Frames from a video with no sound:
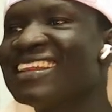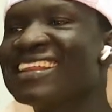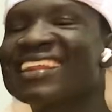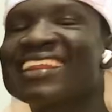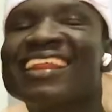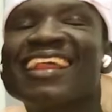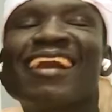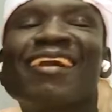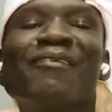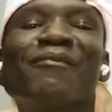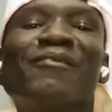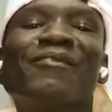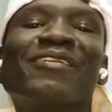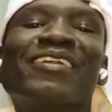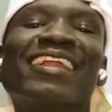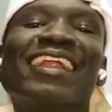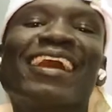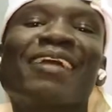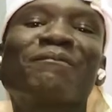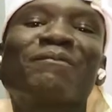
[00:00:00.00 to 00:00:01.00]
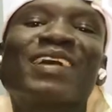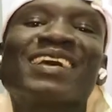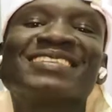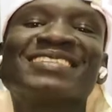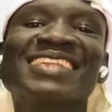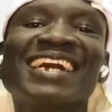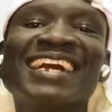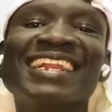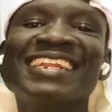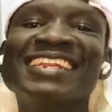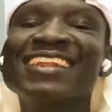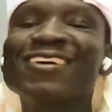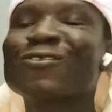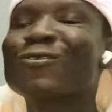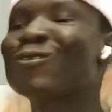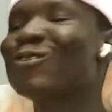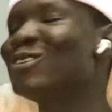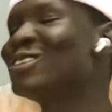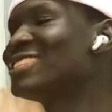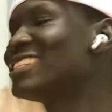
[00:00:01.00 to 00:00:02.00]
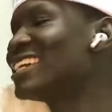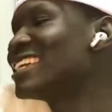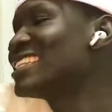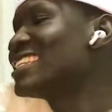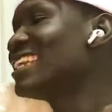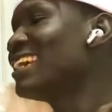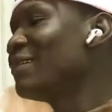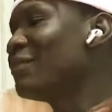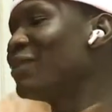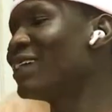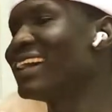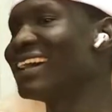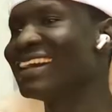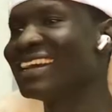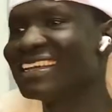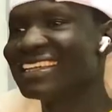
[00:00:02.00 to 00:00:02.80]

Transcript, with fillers: Rapper standing in the tertiba.